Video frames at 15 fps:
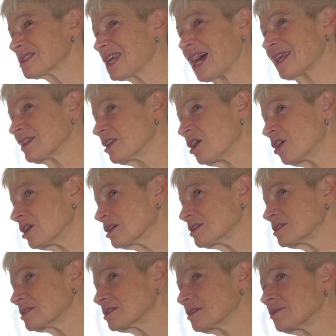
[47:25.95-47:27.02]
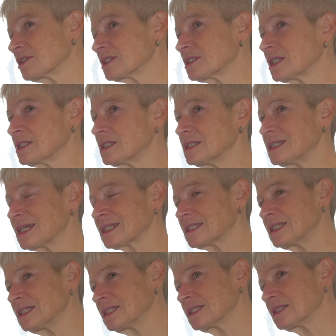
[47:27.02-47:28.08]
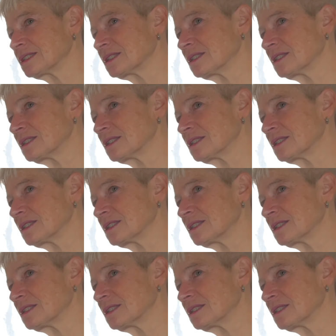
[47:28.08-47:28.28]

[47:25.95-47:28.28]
catalogs of extended techniques.